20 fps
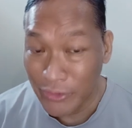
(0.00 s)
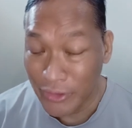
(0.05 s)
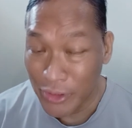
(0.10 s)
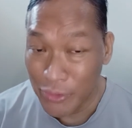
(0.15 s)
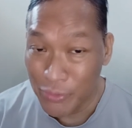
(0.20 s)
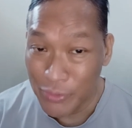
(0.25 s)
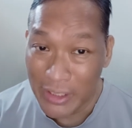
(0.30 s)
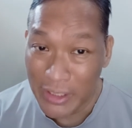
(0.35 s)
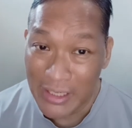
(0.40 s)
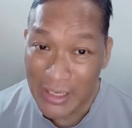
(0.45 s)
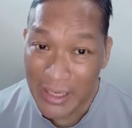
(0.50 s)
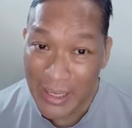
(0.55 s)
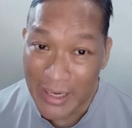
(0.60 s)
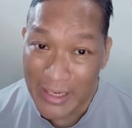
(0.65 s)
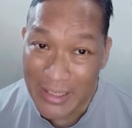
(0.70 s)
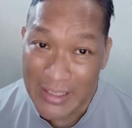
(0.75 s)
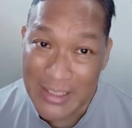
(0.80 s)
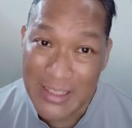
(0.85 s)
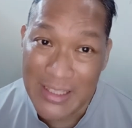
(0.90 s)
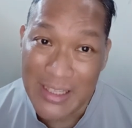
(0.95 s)
and
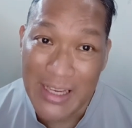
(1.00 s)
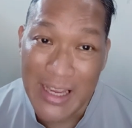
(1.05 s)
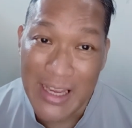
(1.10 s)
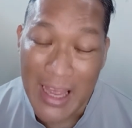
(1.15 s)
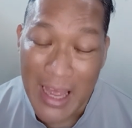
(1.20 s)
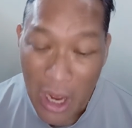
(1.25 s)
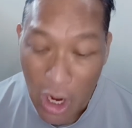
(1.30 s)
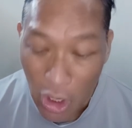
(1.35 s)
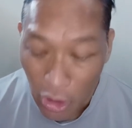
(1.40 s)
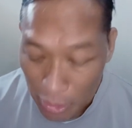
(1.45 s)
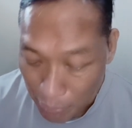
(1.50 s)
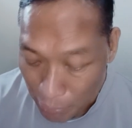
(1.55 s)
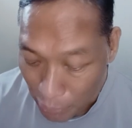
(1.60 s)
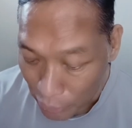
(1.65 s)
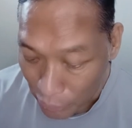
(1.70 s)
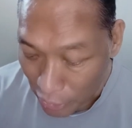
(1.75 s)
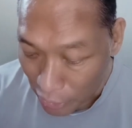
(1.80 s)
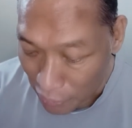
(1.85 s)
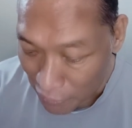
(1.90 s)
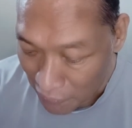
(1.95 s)
realized how
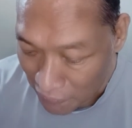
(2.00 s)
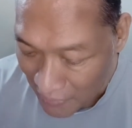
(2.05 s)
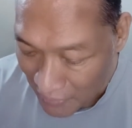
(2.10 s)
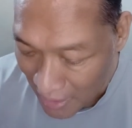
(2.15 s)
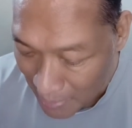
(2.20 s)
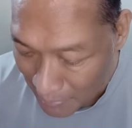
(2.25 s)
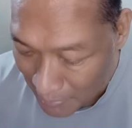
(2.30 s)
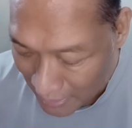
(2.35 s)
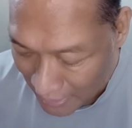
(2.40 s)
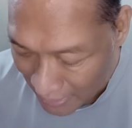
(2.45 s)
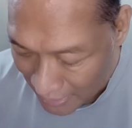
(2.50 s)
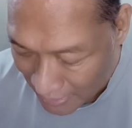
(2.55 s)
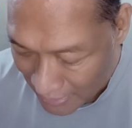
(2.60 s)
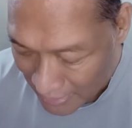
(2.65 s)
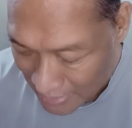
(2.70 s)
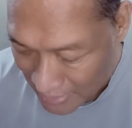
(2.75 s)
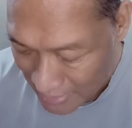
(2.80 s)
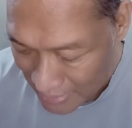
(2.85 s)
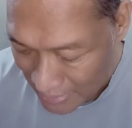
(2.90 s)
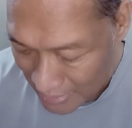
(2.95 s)
important her family
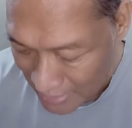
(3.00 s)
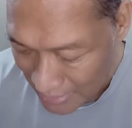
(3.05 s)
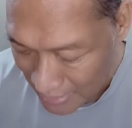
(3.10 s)
is.